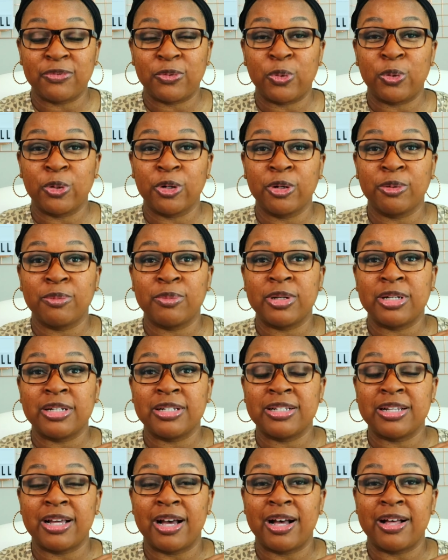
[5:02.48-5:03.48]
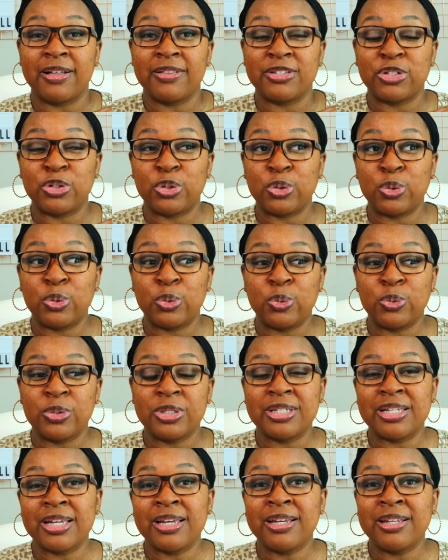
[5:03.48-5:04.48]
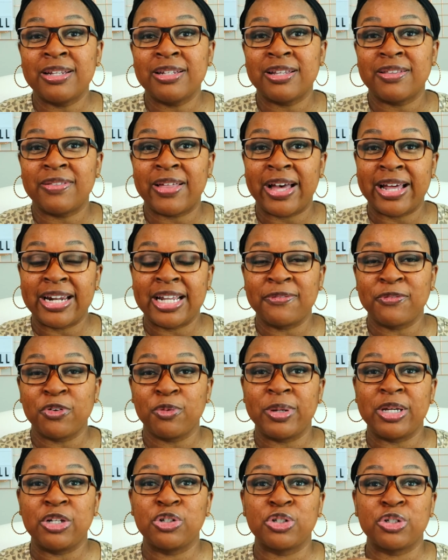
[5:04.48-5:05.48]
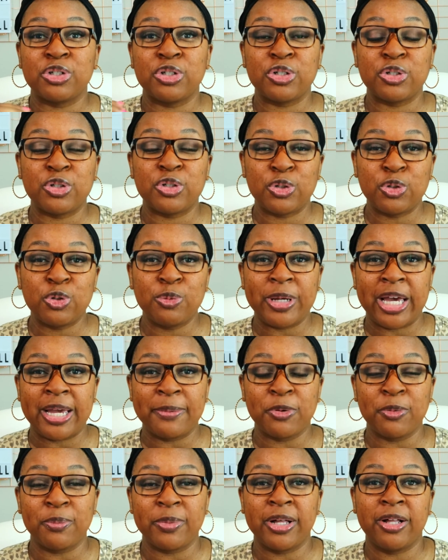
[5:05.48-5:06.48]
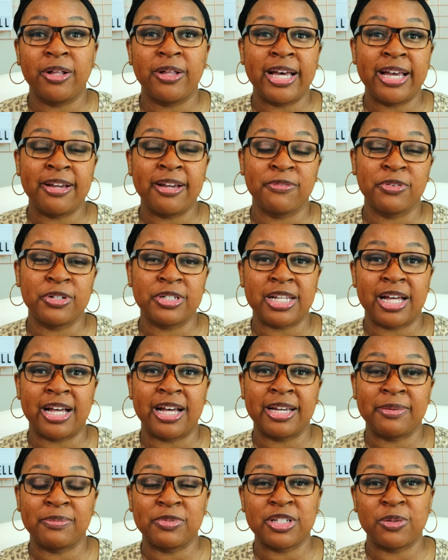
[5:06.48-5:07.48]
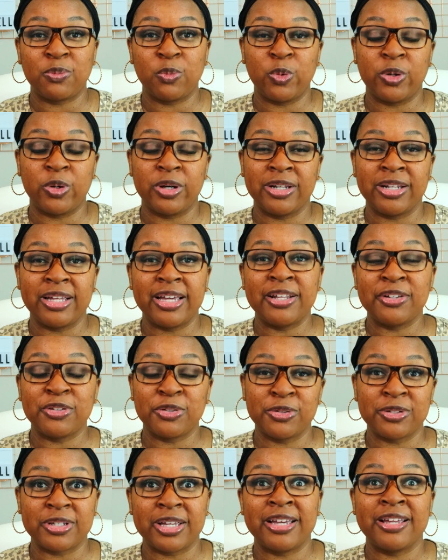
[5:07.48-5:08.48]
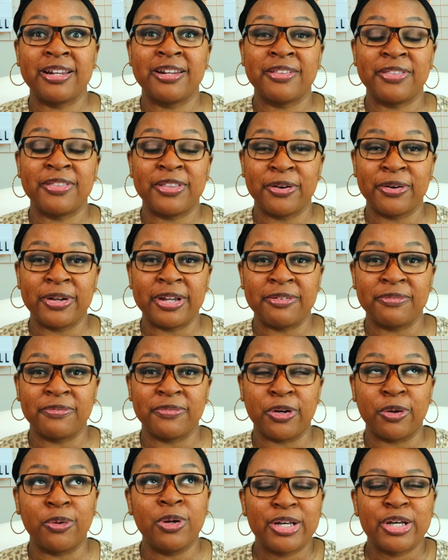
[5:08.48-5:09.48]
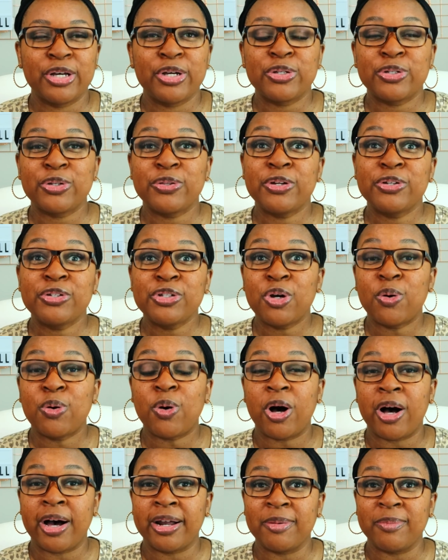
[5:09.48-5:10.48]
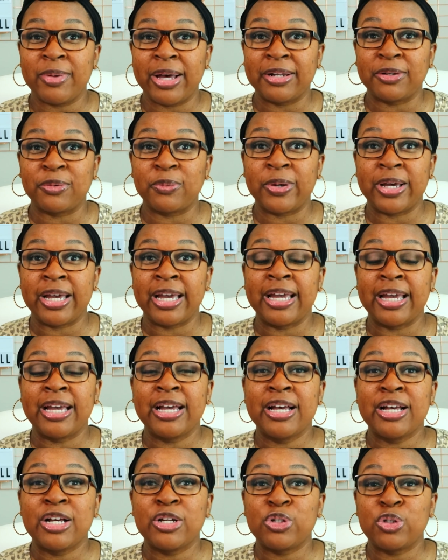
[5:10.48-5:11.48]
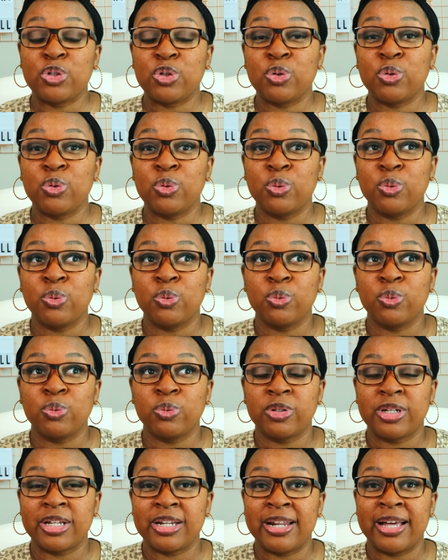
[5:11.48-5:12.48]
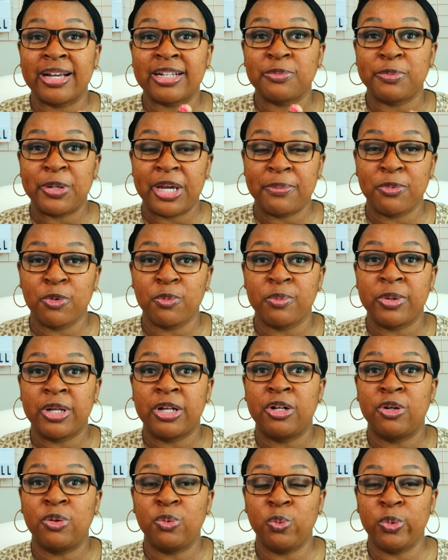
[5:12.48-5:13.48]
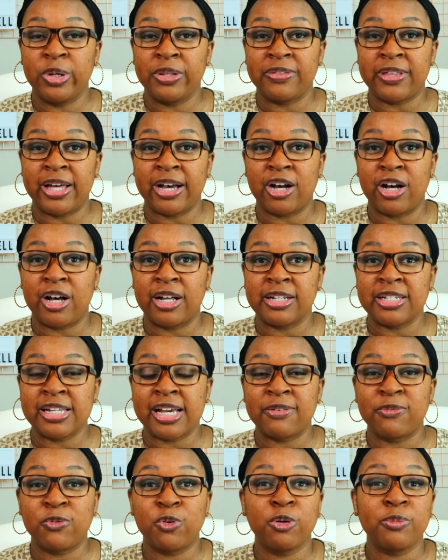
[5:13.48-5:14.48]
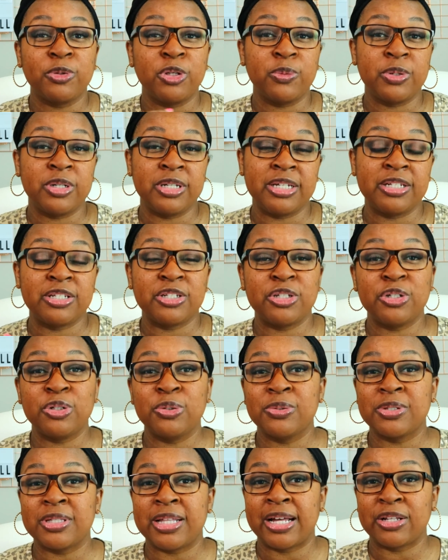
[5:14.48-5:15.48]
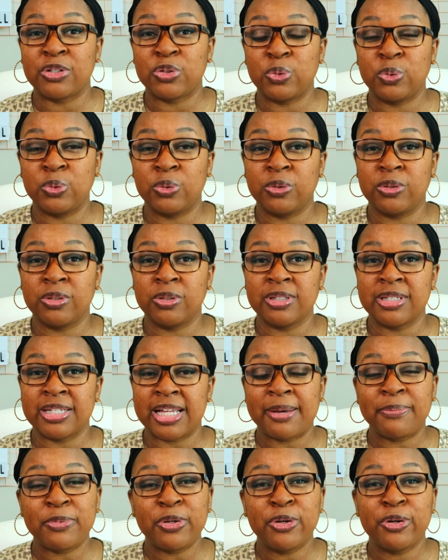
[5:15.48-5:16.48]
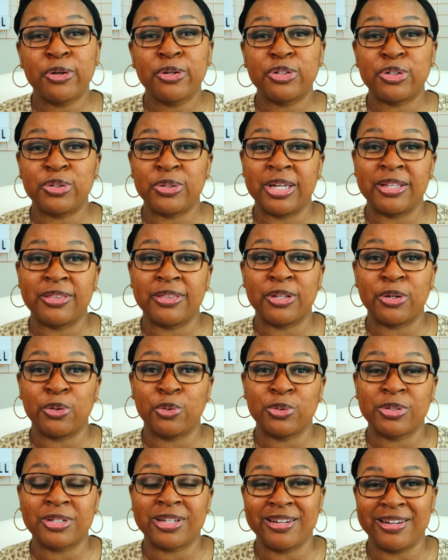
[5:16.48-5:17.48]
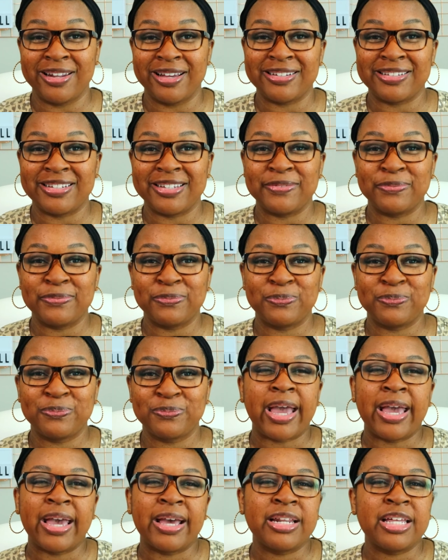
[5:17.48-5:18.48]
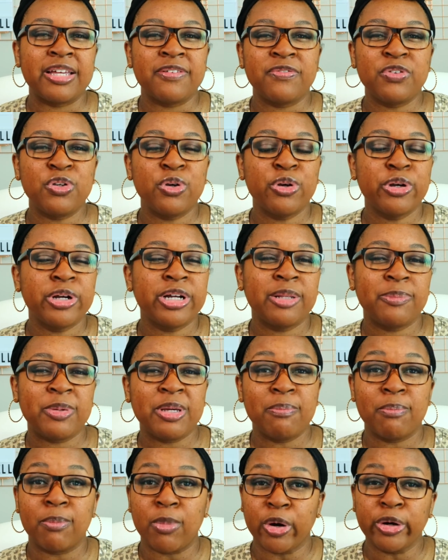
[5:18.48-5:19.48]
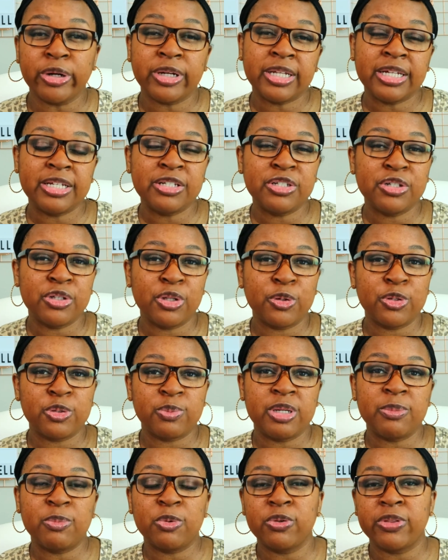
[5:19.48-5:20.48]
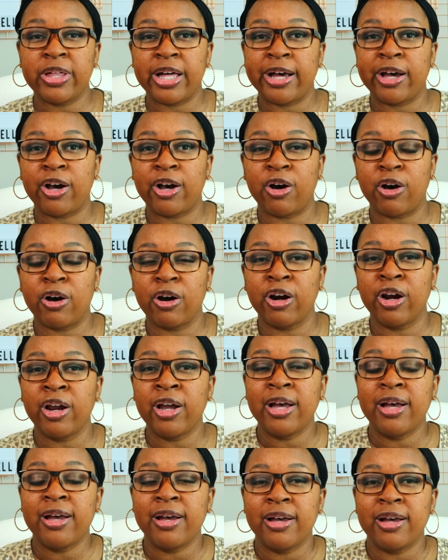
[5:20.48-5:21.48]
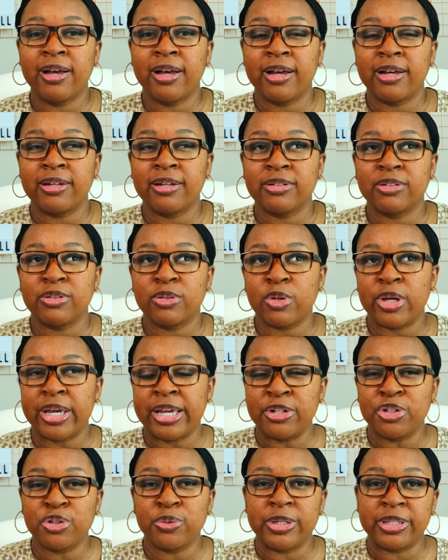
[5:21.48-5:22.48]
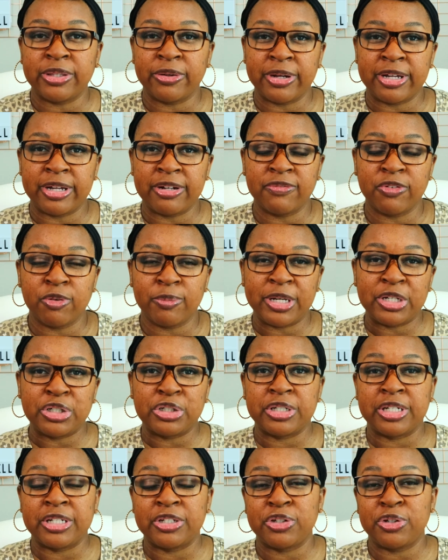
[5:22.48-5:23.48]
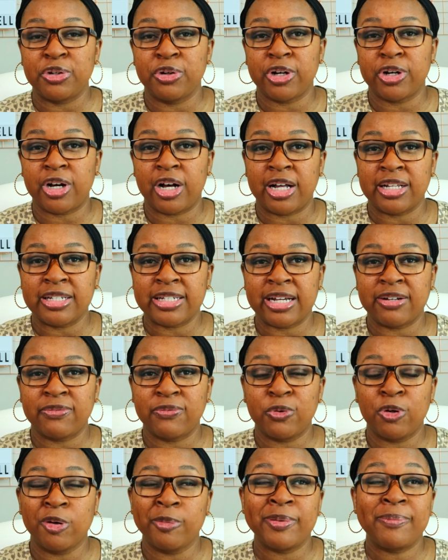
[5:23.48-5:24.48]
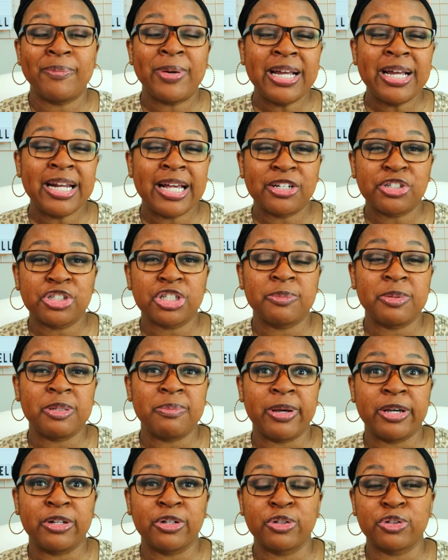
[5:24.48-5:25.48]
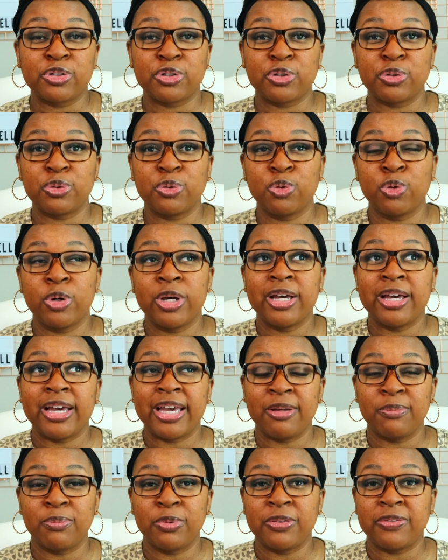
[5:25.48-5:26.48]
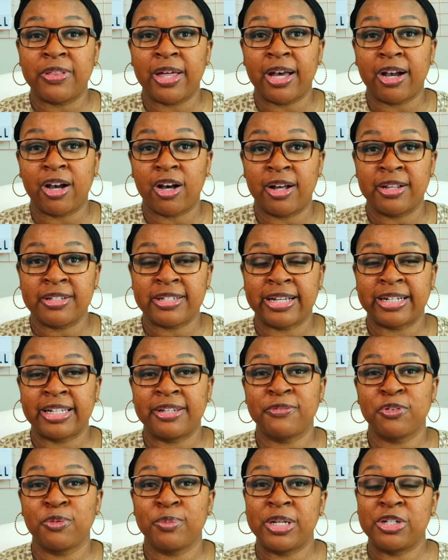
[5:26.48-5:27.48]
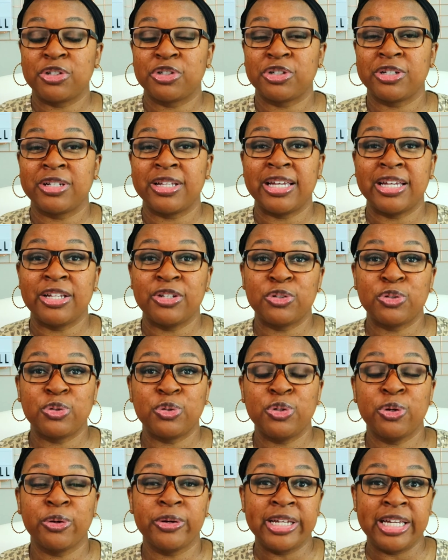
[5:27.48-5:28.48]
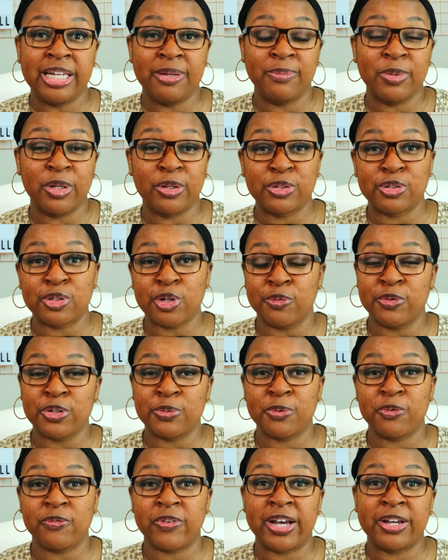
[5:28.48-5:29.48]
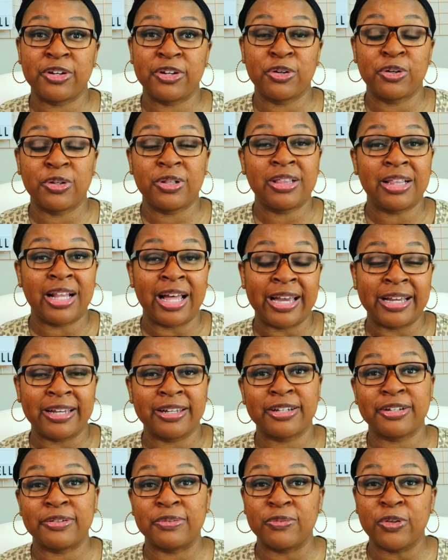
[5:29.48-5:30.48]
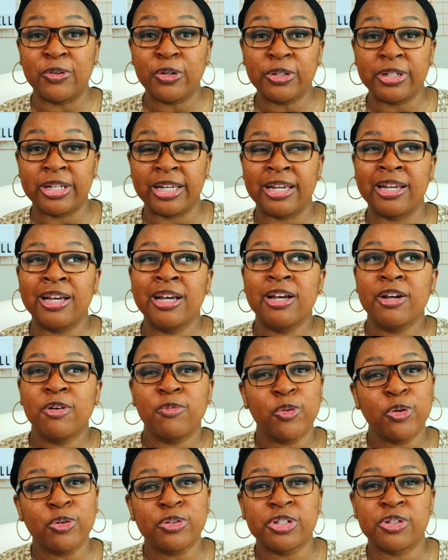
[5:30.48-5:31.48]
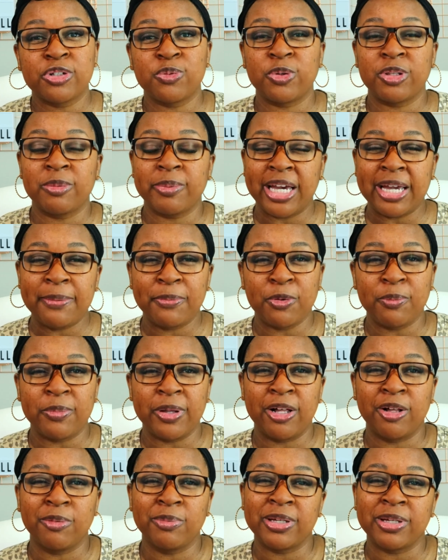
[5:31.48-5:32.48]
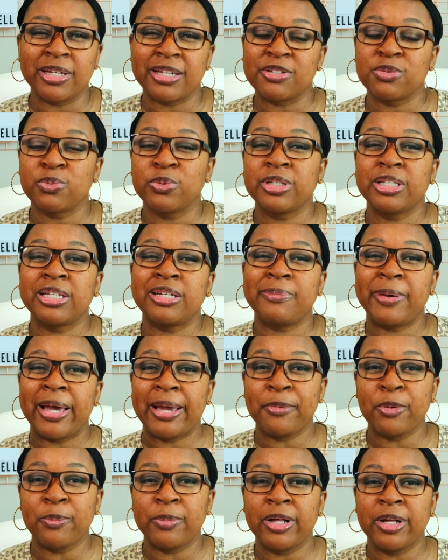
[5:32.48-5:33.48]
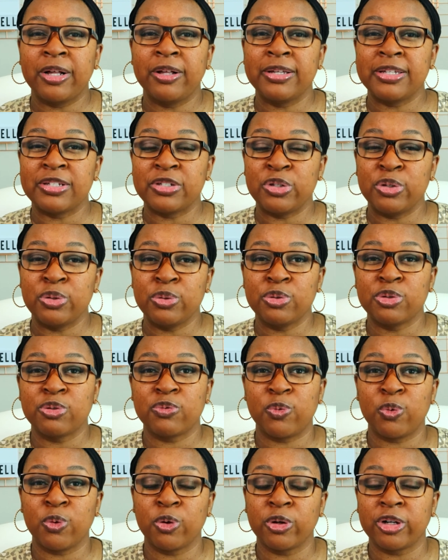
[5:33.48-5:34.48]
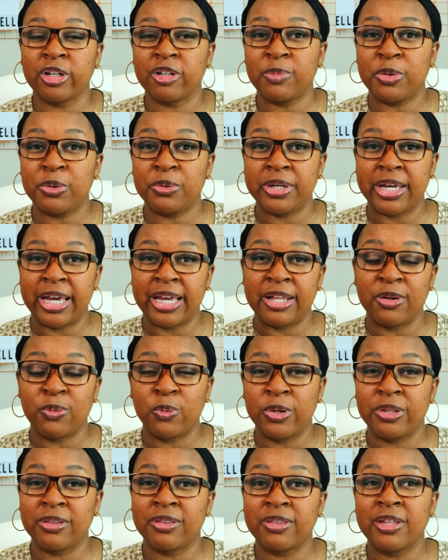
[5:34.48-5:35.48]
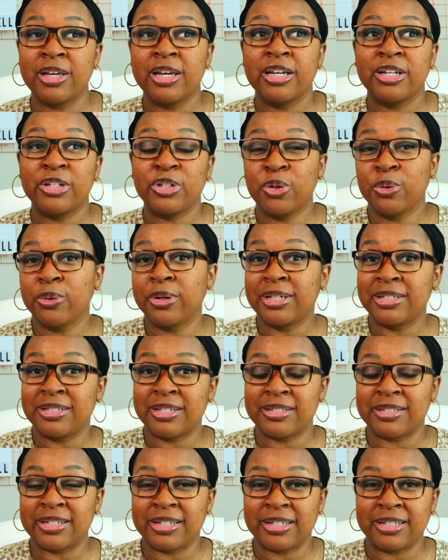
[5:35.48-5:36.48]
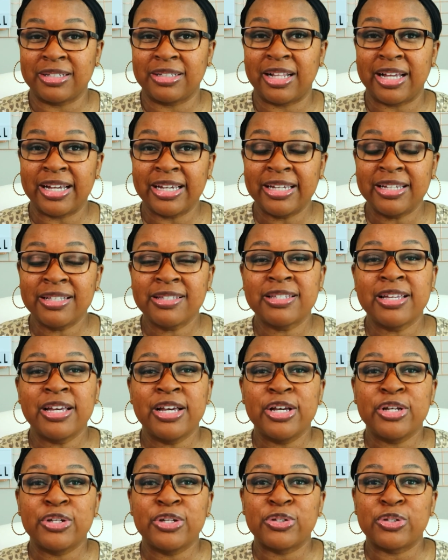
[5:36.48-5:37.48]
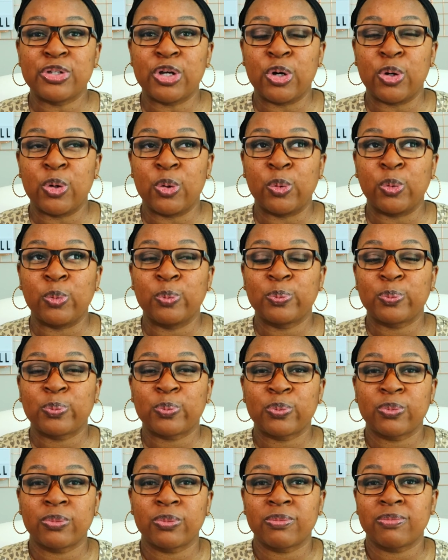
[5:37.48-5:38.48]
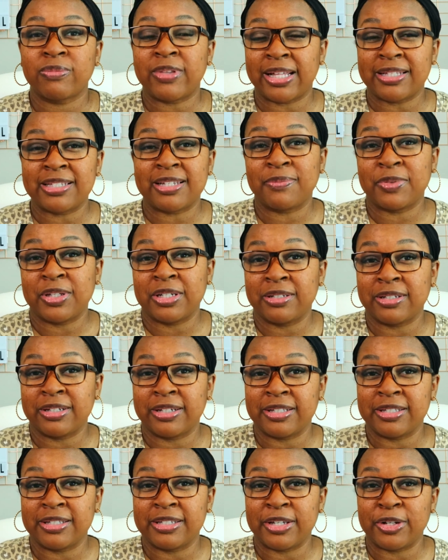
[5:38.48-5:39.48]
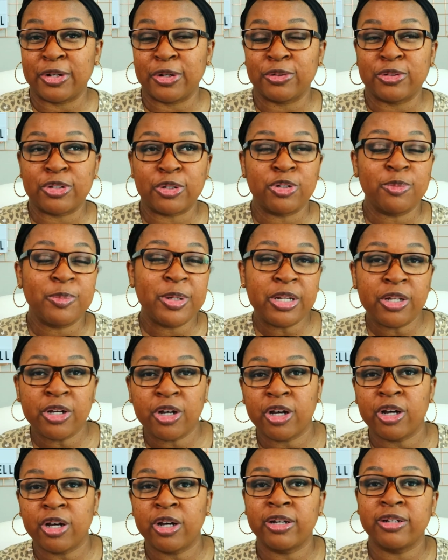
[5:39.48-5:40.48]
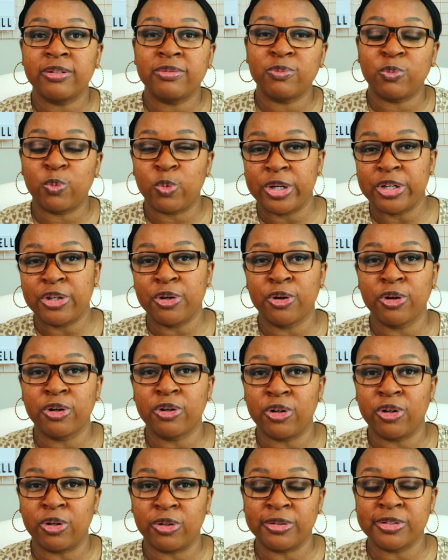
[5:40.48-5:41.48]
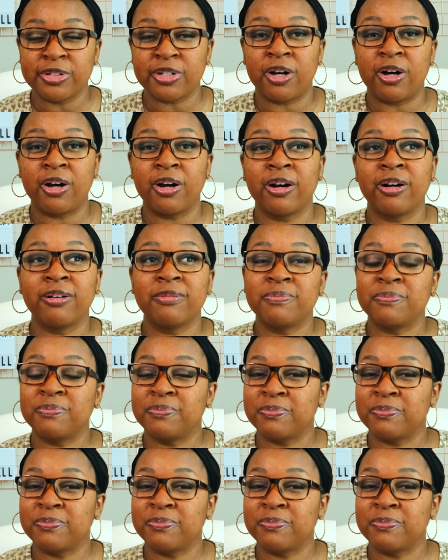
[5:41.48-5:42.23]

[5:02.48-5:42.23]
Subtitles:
form to send that information to Paperbell every time someone enters in their info. So there's no automatic way to connect Paperbell with that contact form. You would need to use that tool Zapier to get those connected. And if you're going to be marketing to those people that are entering their information into your contact form, it might actually be better to input that contact information into your email service provider like ConvertKit versus with Paperbell, because really Paperbell is used for communicating with your existing clients. So that's something to consider. So depending on what your goals are,